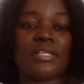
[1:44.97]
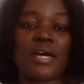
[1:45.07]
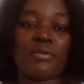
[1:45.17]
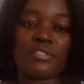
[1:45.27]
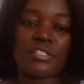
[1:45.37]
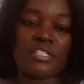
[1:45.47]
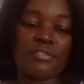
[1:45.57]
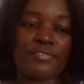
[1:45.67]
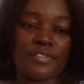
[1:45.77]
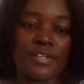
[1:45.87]
I'll still
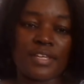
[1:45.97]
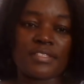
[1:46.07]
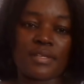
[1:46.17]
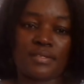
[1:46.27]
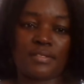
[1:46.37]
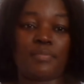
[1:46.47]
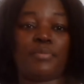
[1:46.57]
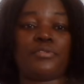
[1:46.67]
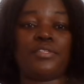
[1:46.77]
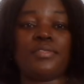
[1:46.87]
feel like
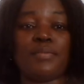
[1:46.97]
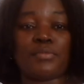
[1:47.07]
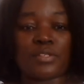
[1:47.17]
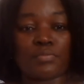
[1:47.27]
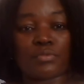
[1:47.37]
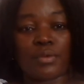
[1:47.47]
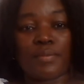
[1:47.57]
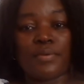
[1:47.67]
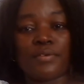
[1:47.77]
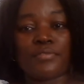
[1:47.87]
supporting them,
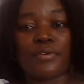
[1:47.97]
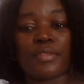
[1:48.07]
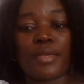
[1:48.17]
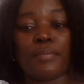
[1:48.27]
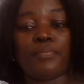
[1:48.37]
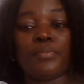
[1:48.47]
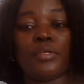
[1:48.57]
subscribing for them.